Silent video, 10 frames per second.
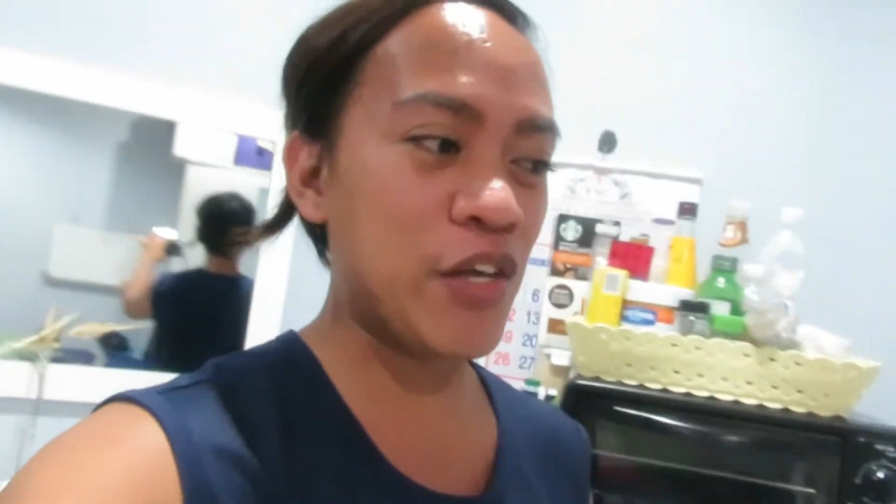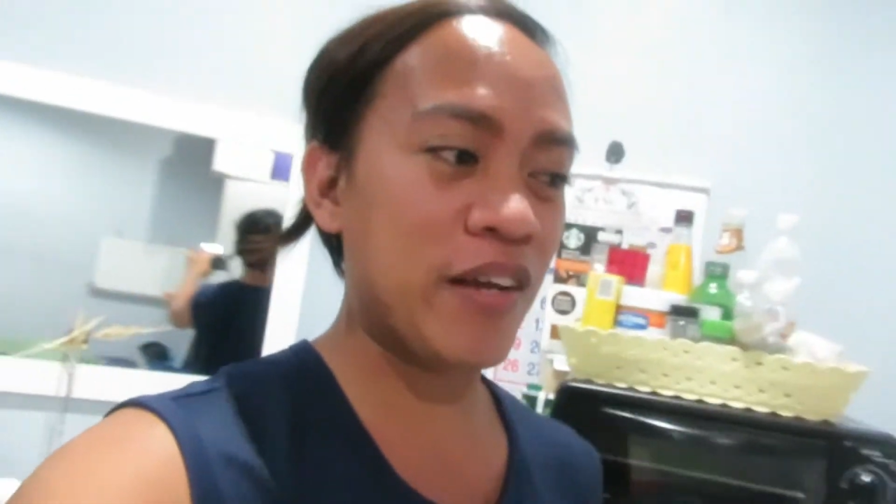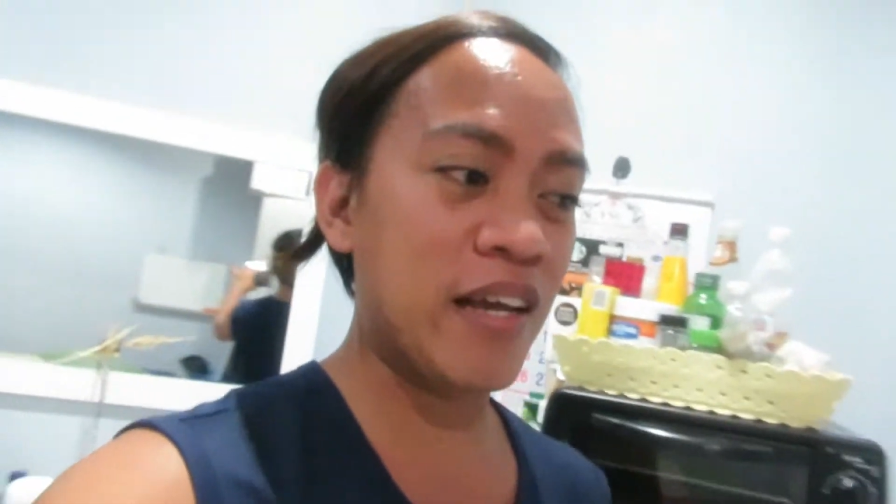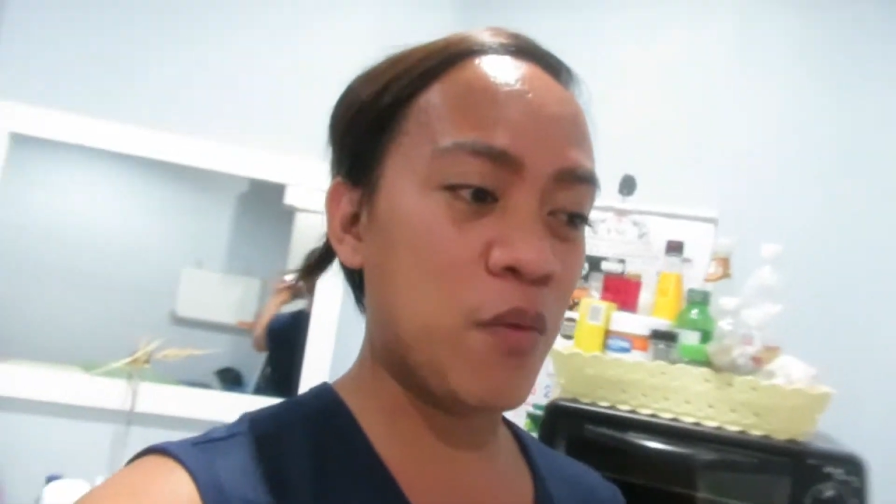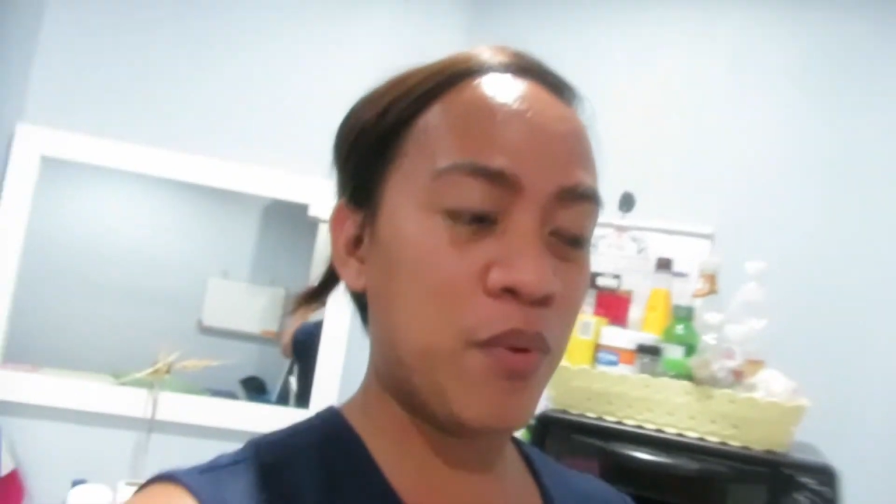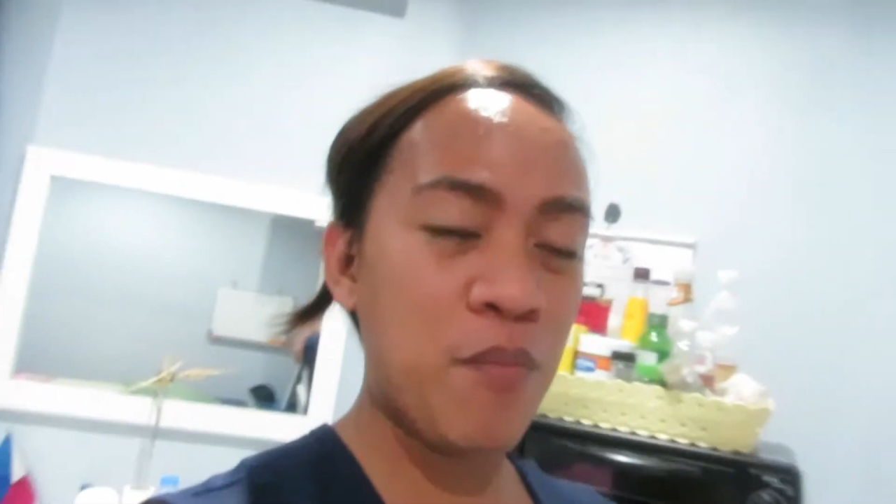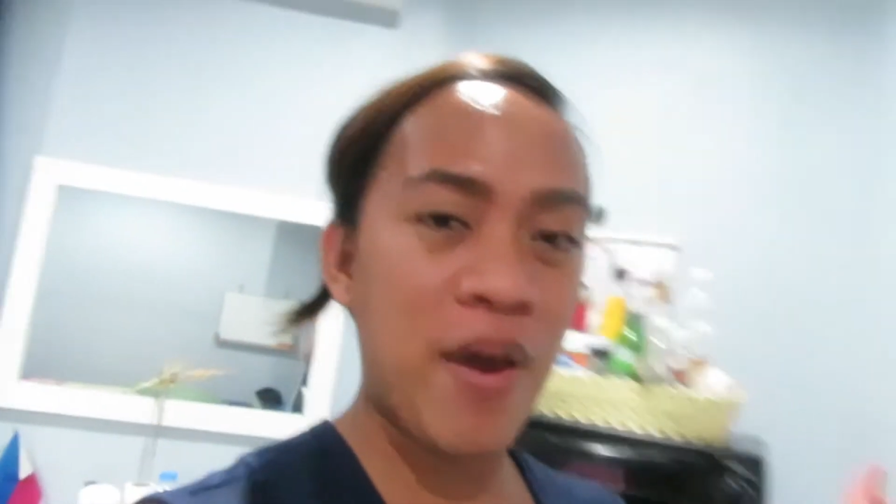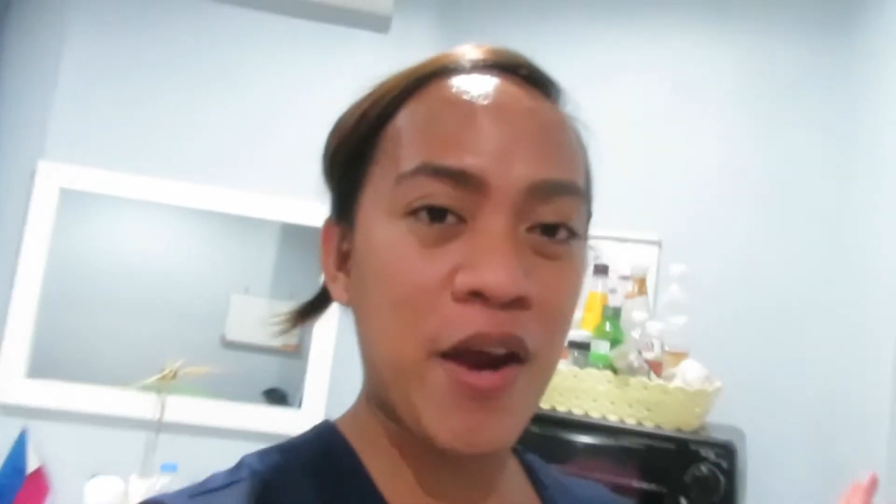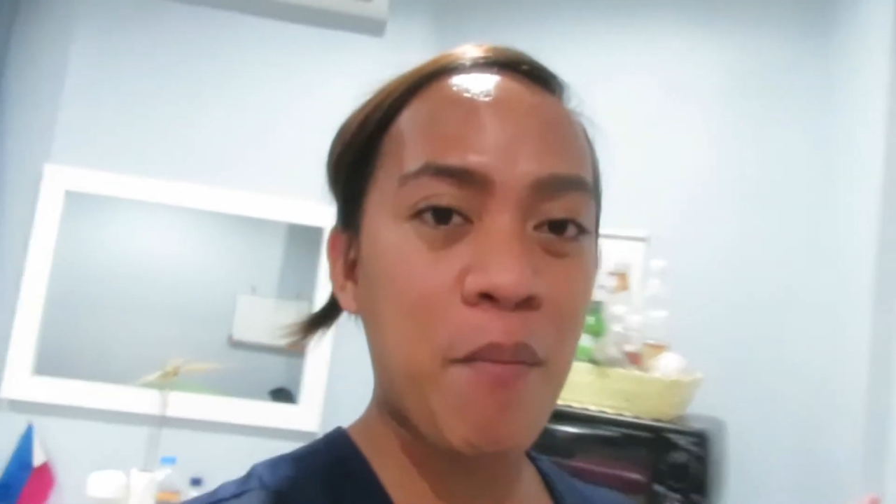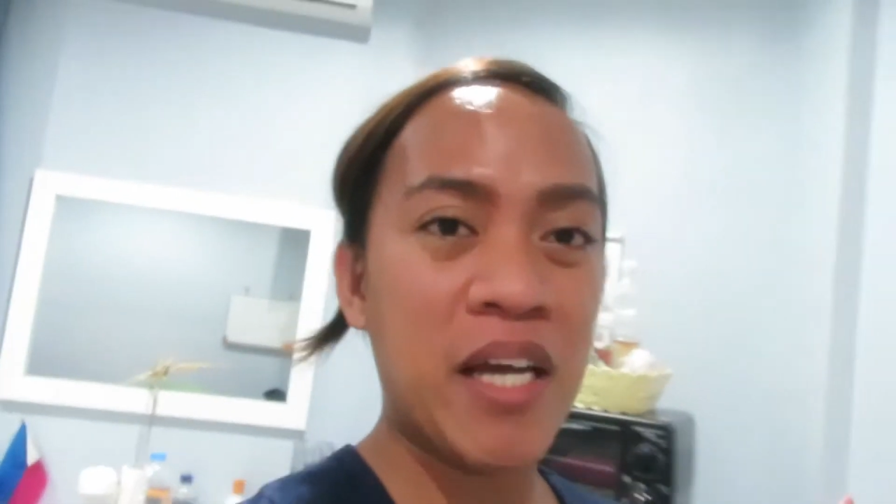so I'm gonna
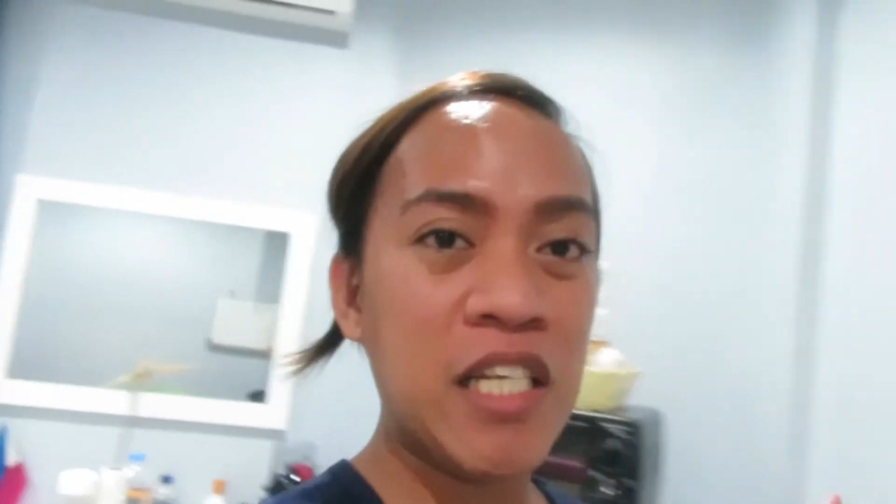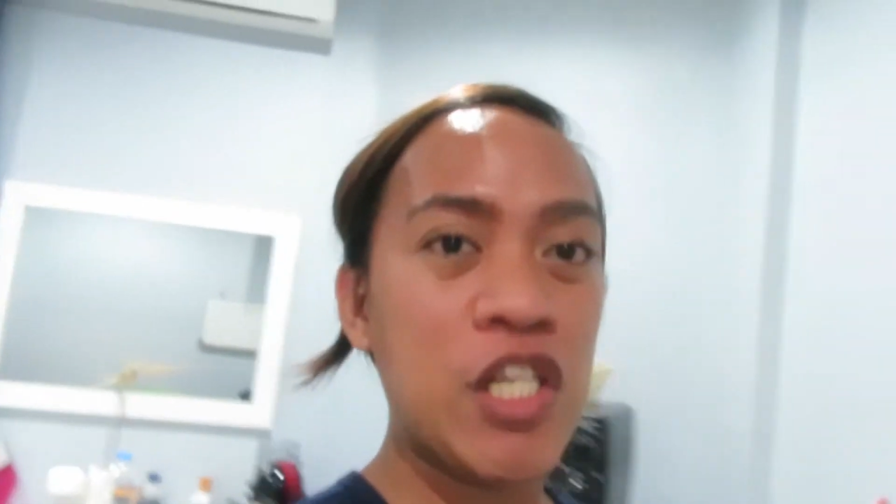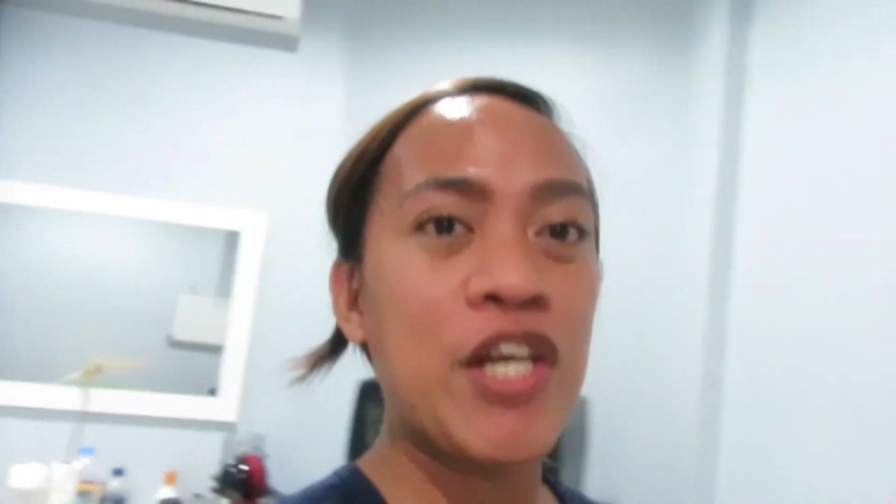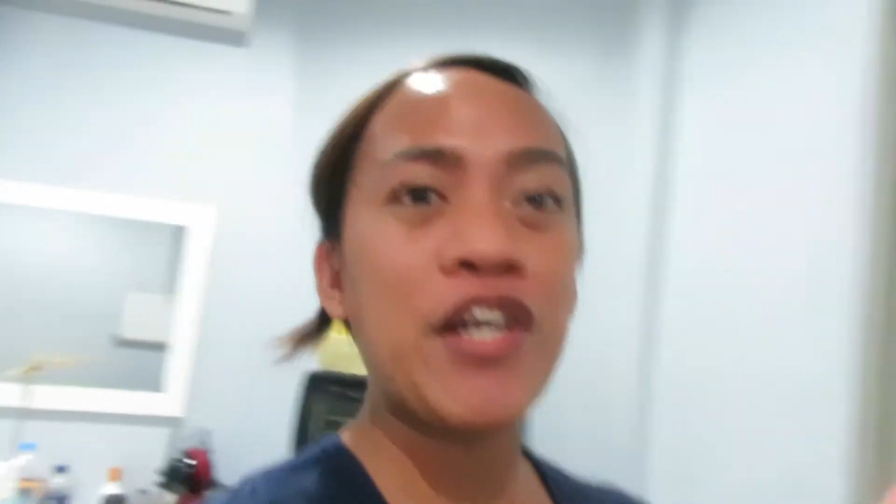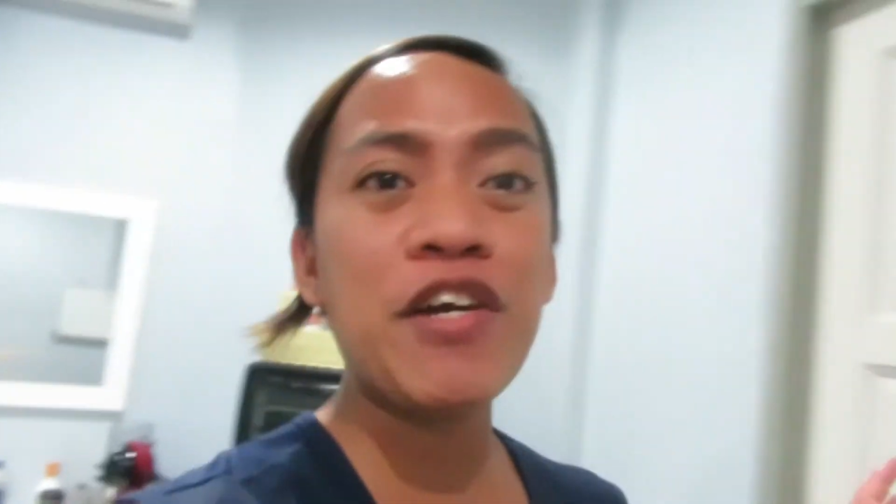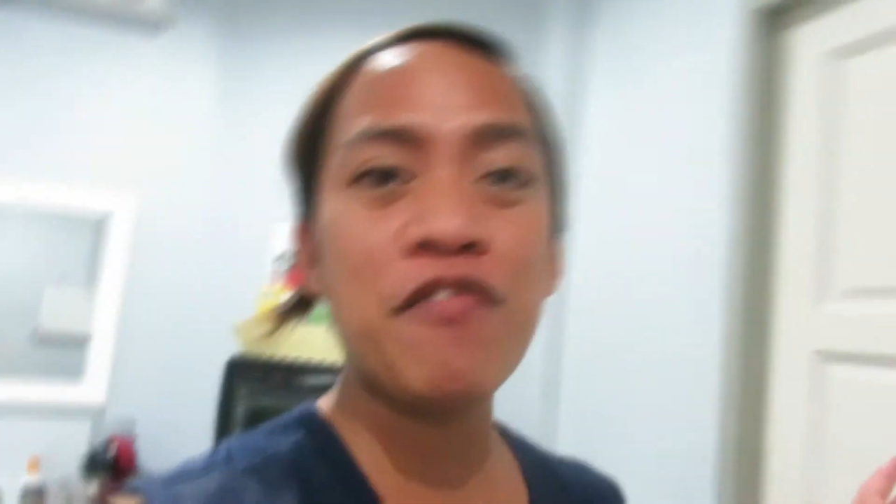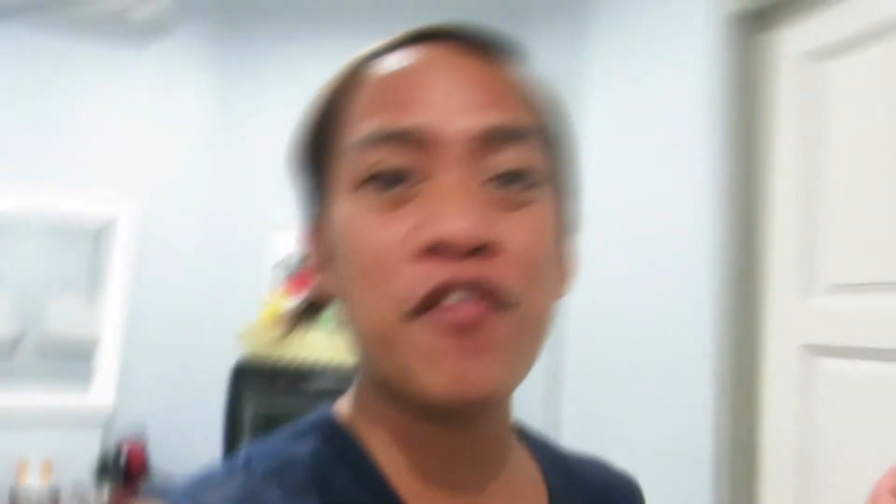prepare my dinner